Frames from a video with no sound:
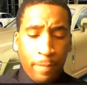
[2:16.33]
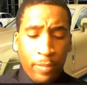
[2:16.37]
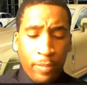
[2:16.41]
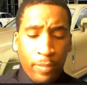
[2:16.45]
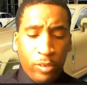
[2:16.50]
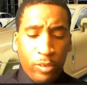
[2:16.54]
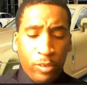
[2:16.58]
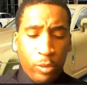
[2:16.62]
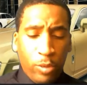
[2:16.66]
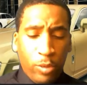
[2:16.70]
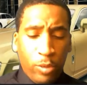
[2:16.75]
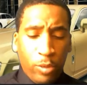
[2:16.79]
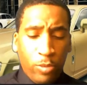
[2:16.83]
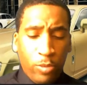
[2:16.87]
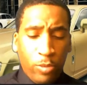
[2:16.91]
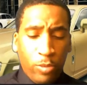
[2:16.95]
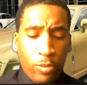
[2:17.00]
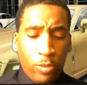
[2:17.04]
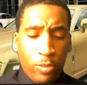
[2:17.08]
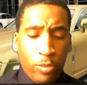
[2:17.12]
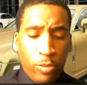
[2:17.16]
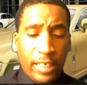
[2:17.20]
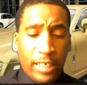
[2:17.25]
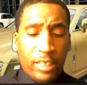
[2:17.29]
So we want
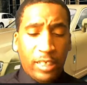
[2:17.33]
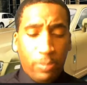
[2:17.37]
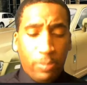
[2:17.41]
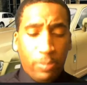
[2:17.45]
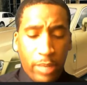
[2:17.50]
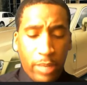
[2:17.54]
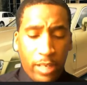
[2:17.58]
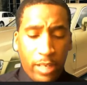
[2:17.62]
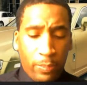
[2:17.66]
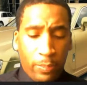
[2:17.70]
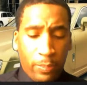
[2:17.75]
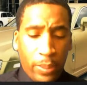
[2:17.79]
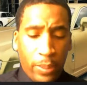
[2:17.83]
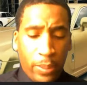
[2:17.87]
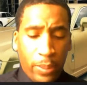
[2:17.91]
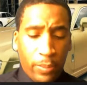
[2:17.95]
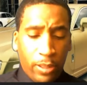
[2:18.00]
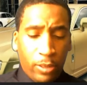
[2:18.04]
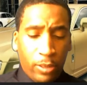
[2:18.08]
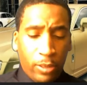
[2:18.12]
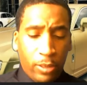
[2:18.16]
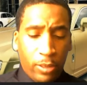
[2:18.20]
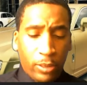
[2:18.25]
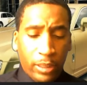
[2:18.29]
to get as many
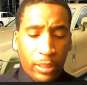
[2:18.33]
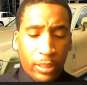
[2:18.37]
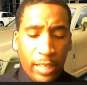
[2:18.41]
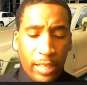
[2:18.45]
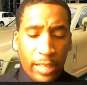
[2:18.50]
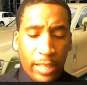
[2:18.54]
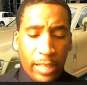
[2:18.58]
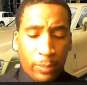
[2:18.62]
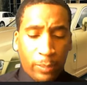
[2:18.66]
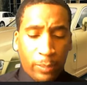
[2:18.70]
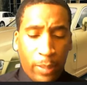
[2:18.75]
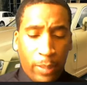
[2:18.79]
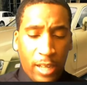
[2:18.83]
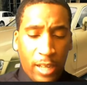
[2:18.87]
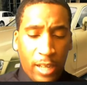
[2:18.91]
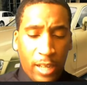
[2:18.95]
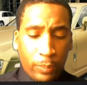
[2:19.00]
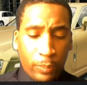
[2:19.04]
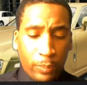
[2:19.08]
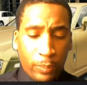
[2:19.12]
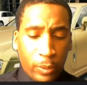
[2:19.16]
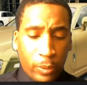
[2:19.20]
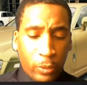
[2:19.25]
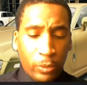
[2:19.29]
people on here as
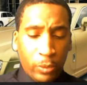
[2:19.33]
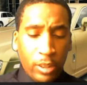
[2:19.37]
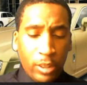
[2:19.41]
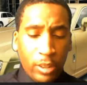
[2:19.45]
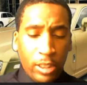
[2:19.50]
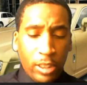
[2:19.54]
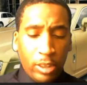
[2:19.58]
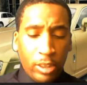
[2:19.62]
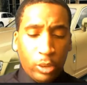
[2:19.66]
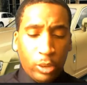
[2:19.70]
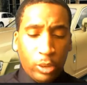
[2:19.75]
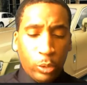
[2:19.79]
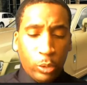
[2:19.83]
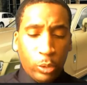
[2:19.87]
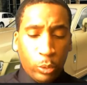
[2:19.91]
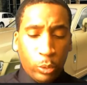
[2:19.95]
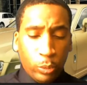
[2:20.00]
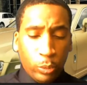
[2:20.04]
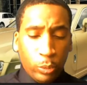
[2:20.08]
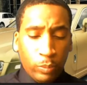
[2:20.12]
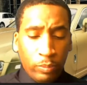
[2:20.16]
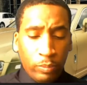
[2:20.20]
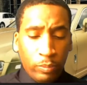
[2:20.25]
possible to